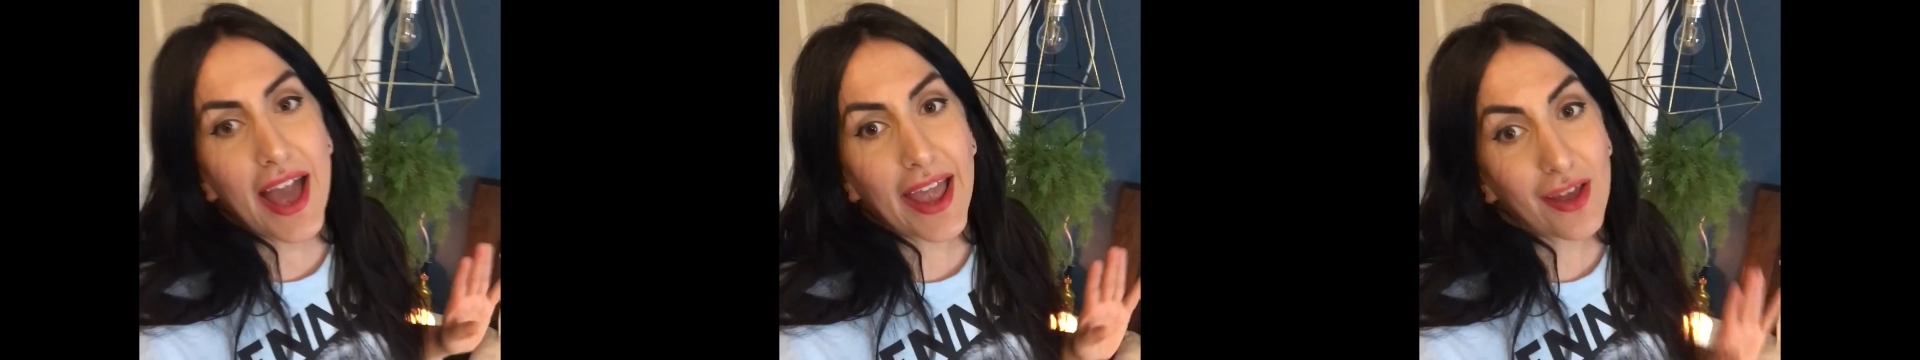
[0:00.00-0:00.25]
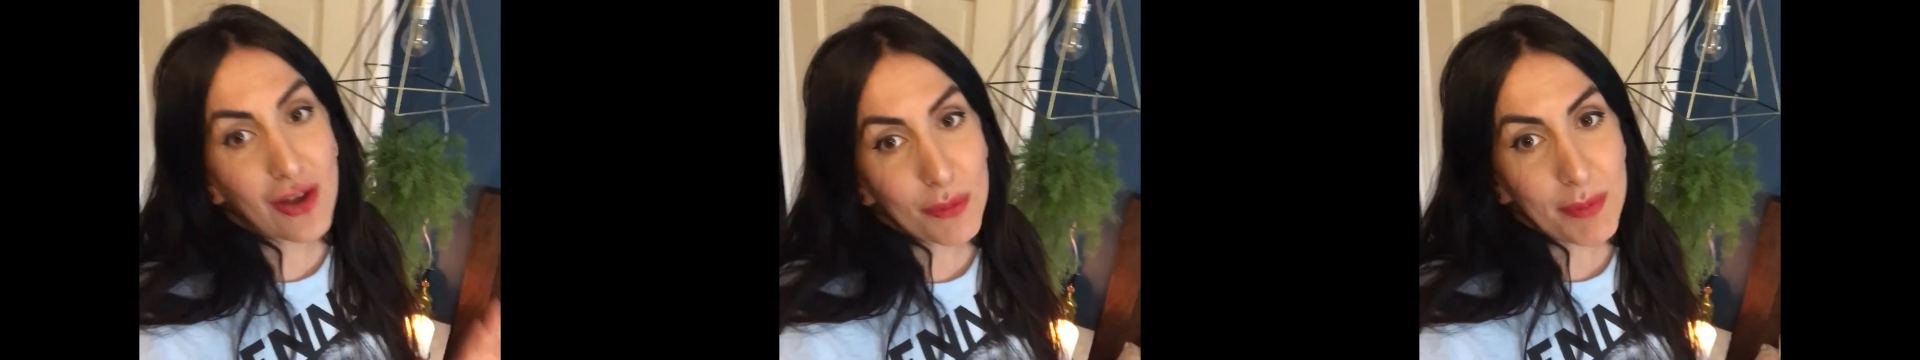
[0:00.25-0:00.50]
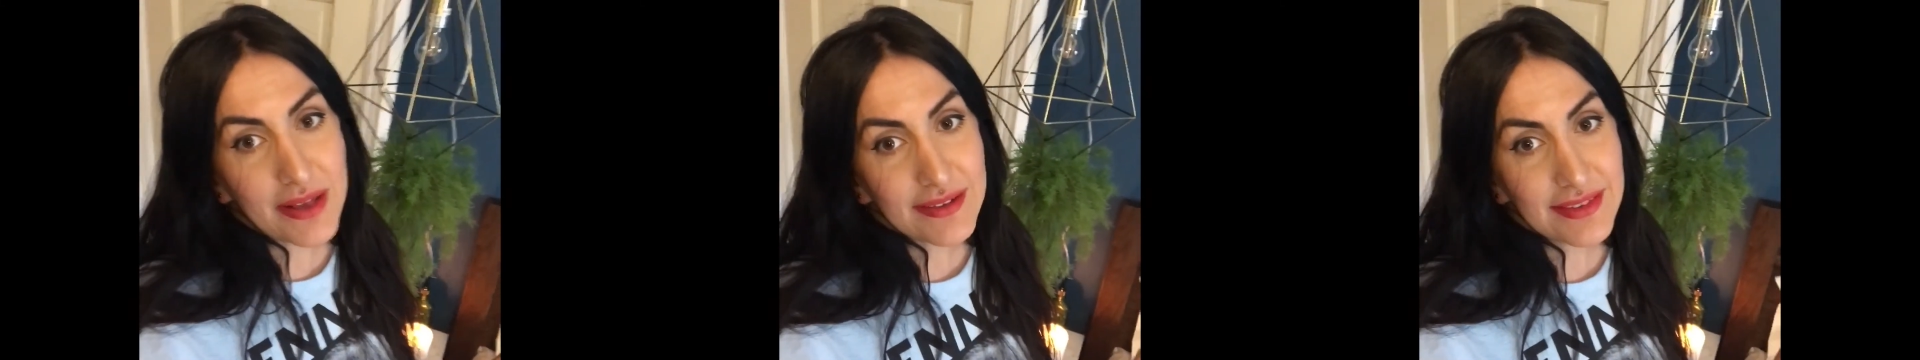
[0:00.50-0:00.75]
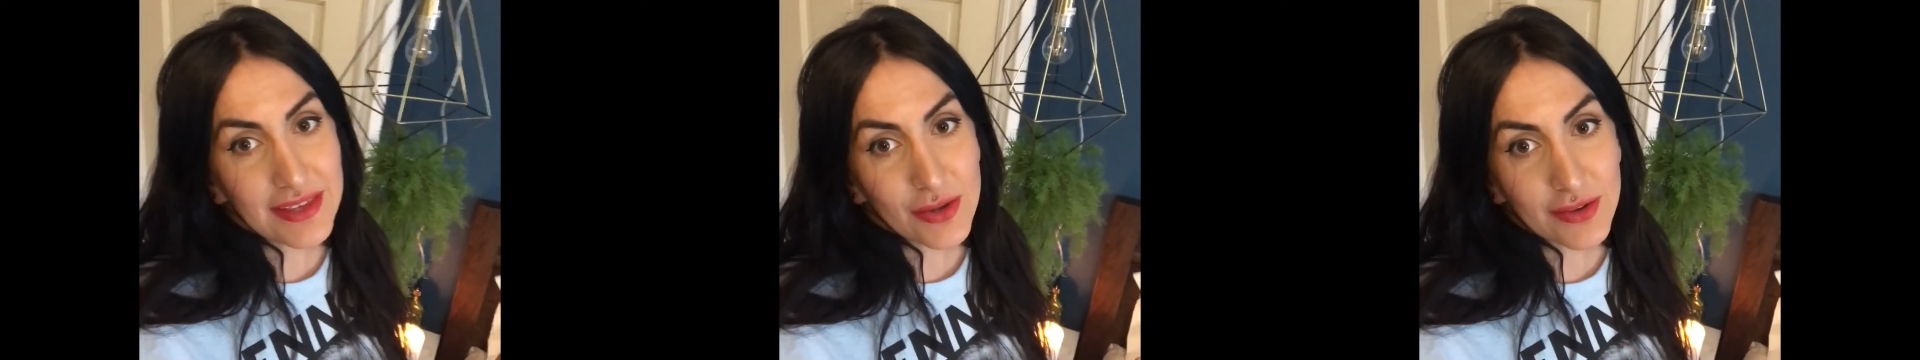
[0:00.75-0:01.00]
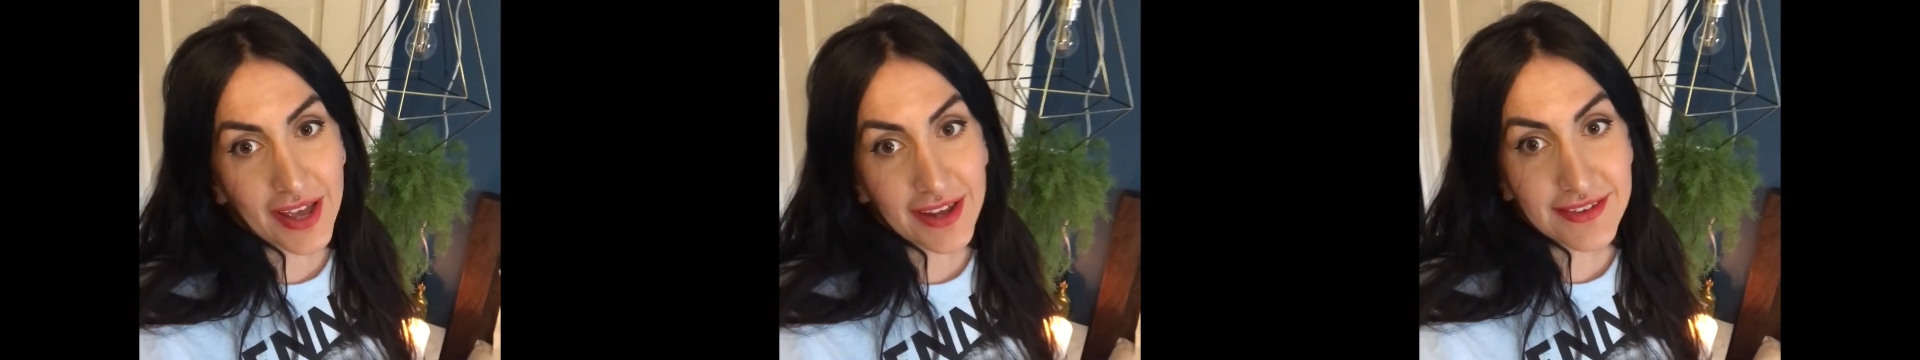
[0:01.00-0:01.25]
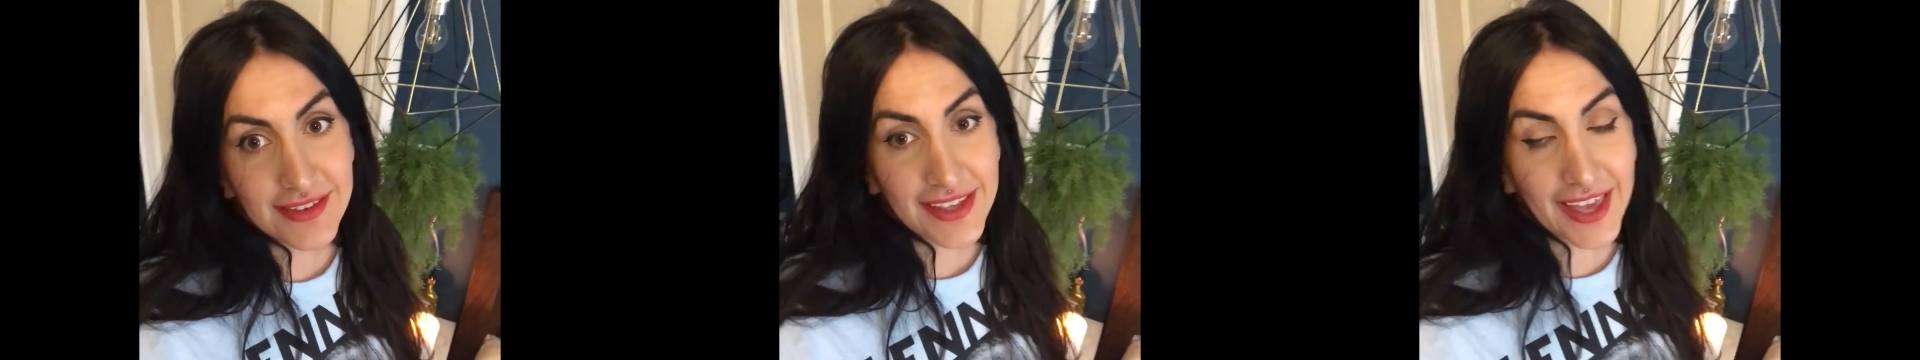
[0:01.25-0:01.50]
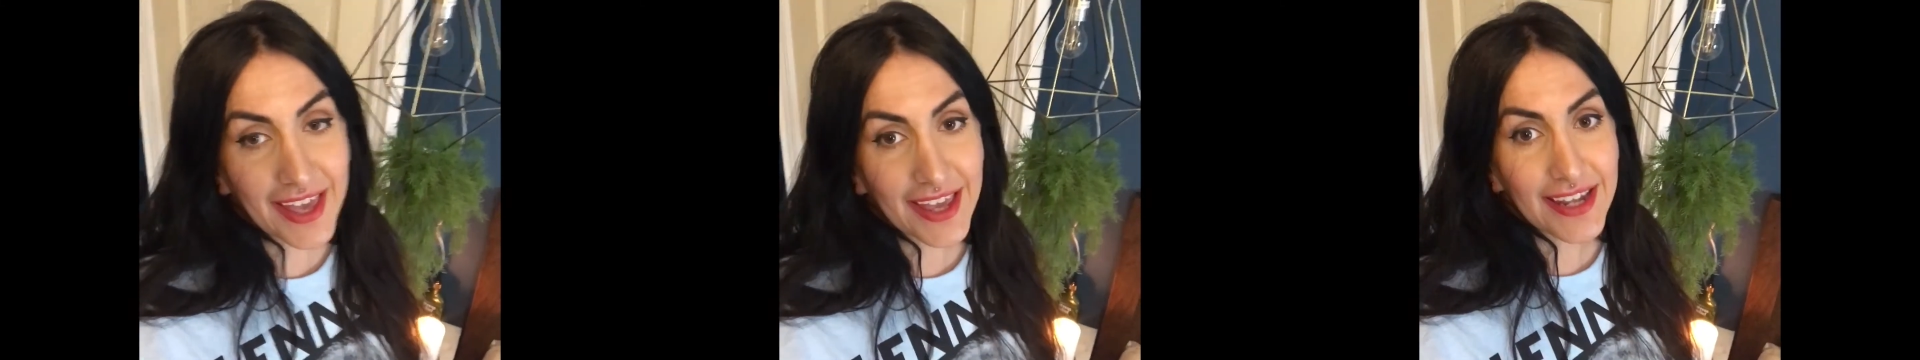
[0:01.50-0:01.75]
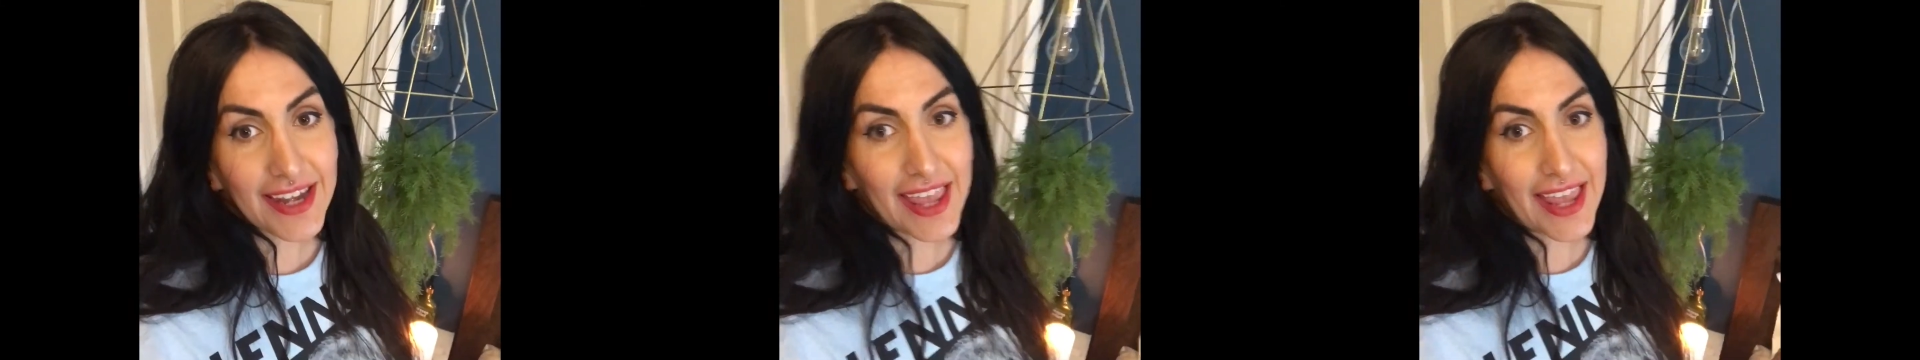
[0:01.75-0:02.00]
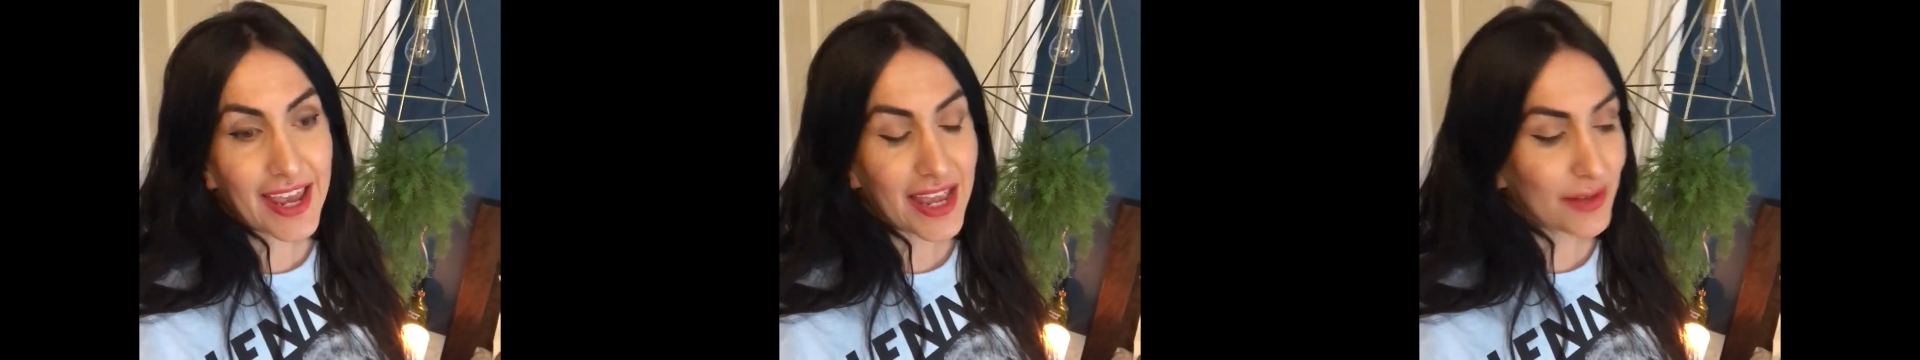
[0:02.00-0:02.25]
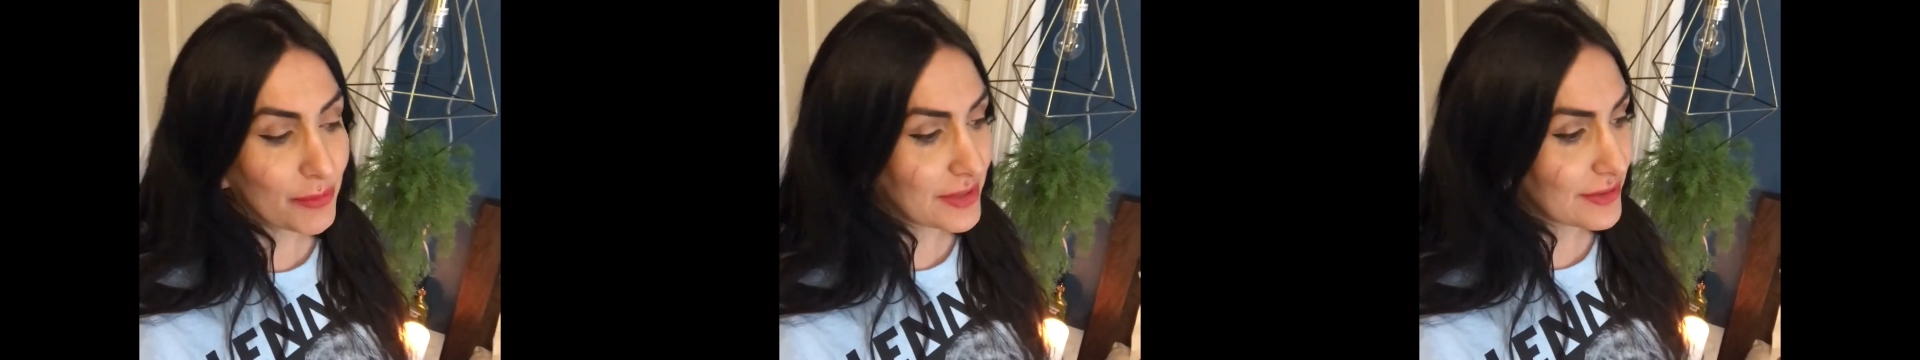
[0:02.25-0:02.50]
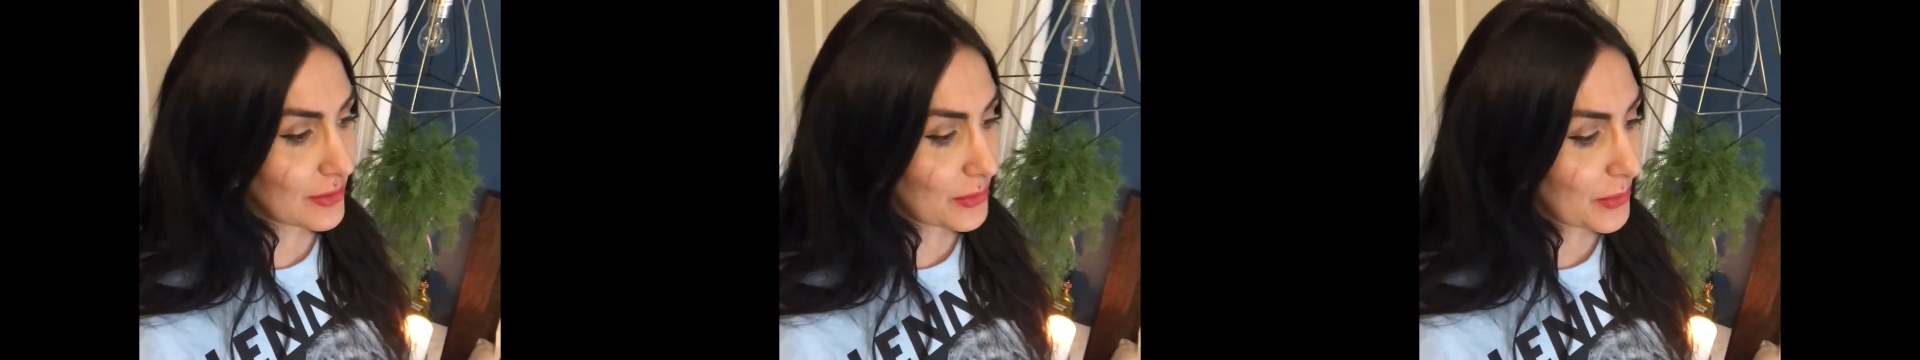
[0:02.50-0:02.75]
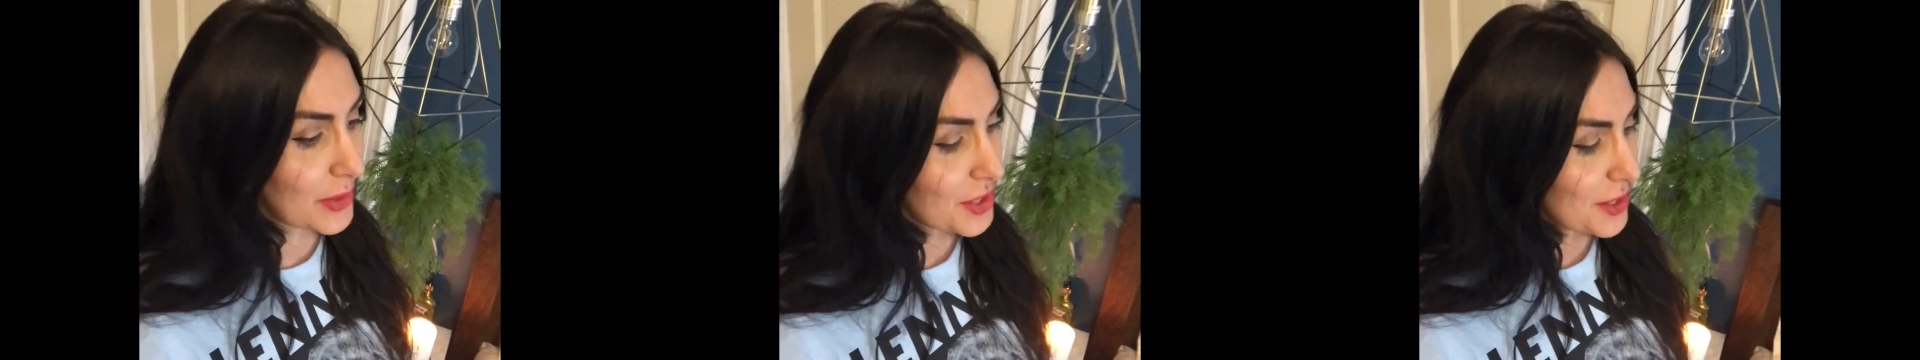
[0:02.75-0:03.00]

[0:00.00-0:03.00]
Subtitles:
I hope I'll see you guys again, and we'll do